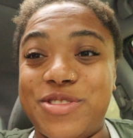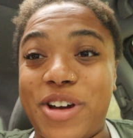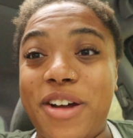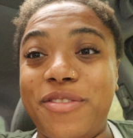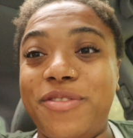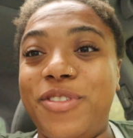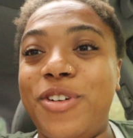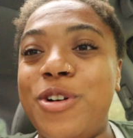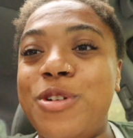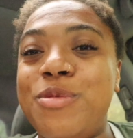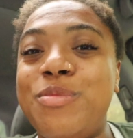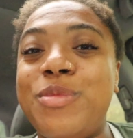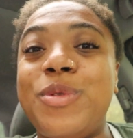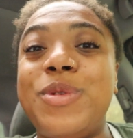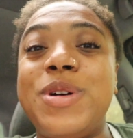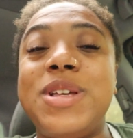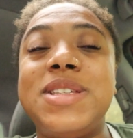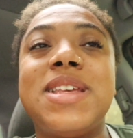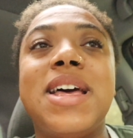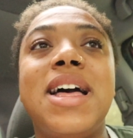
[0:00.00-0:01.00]
drive home
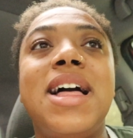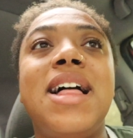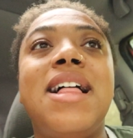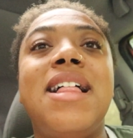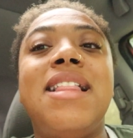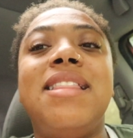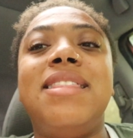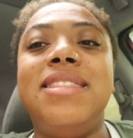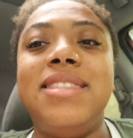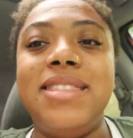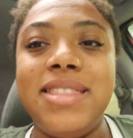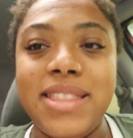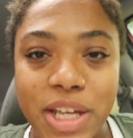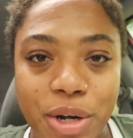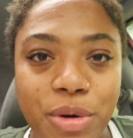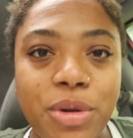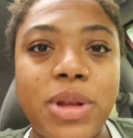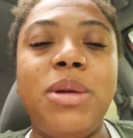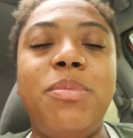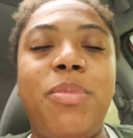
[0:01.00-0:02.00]
was
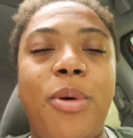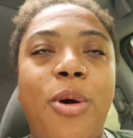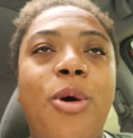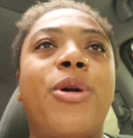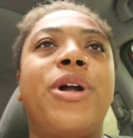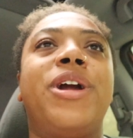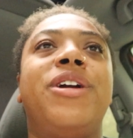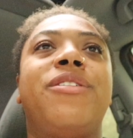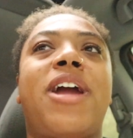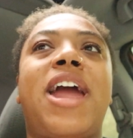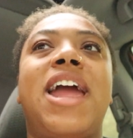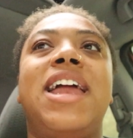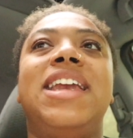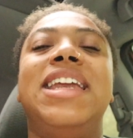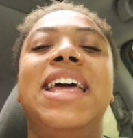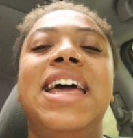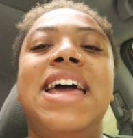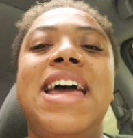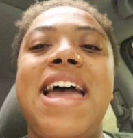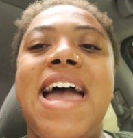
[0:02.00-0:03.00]
literally pouring
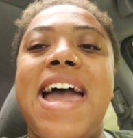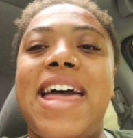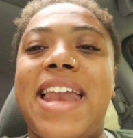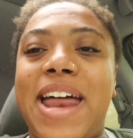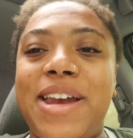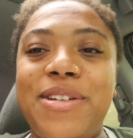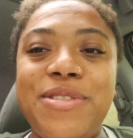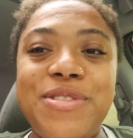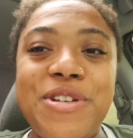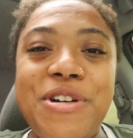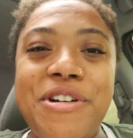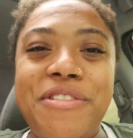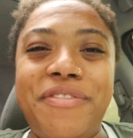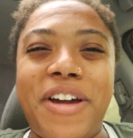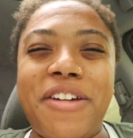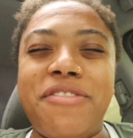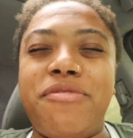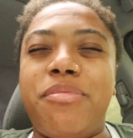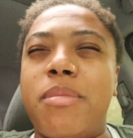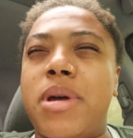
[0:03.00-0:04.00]
rain, and I don't know
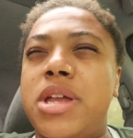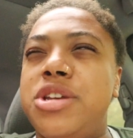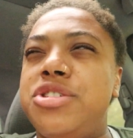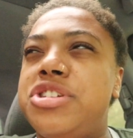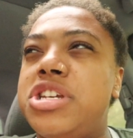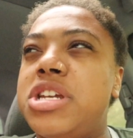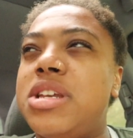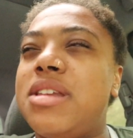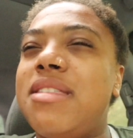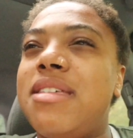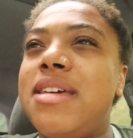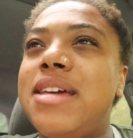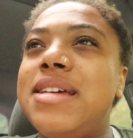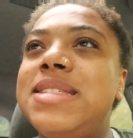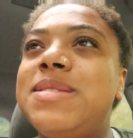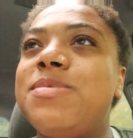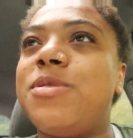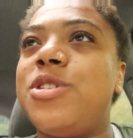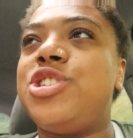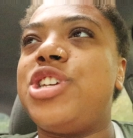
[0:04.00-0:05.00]
if I've mentioned
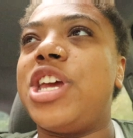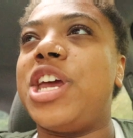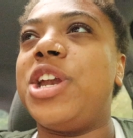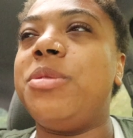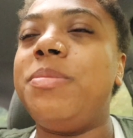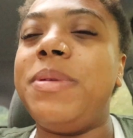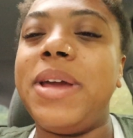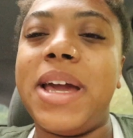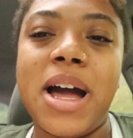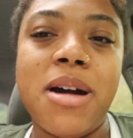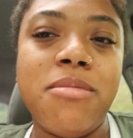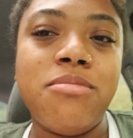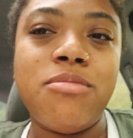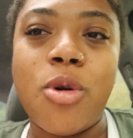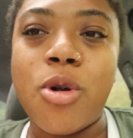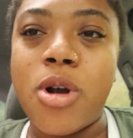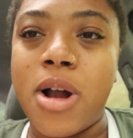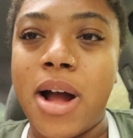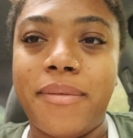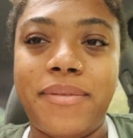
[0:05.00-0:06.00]
this, which it'll become
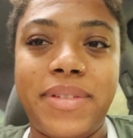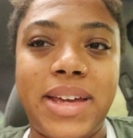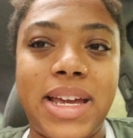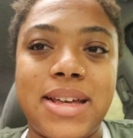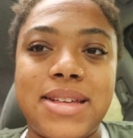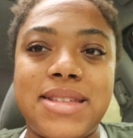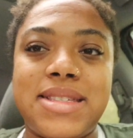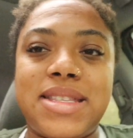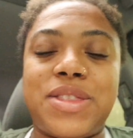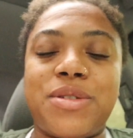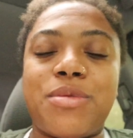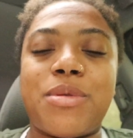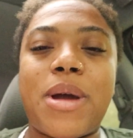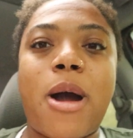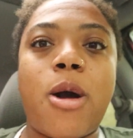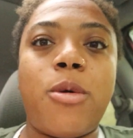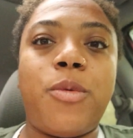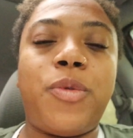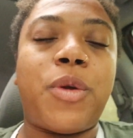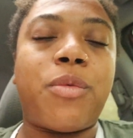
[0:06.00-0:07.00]
more obvious
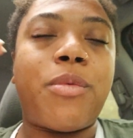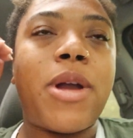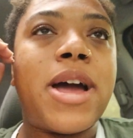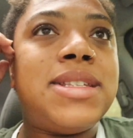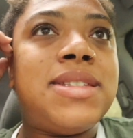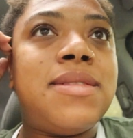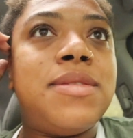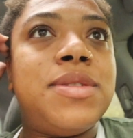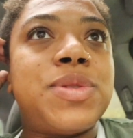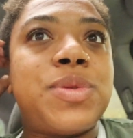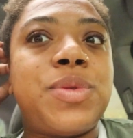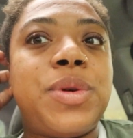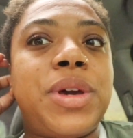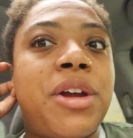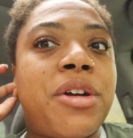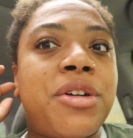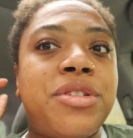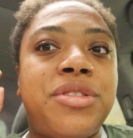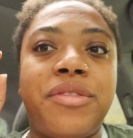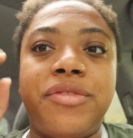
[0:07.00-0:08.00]
throughout the rest of the school
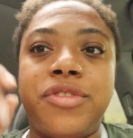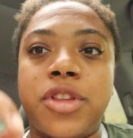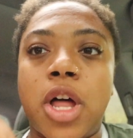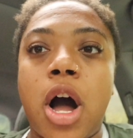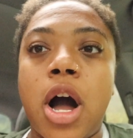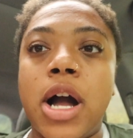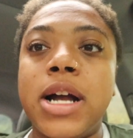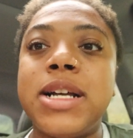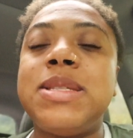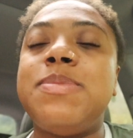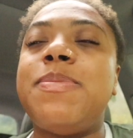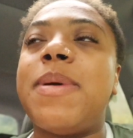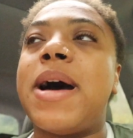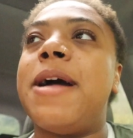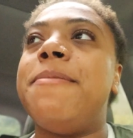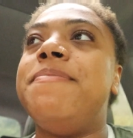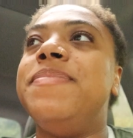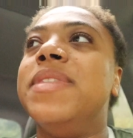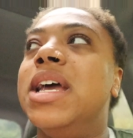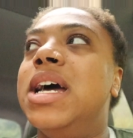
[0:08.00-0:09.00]
year in the vlogs,
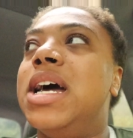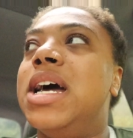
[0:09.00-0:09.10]
but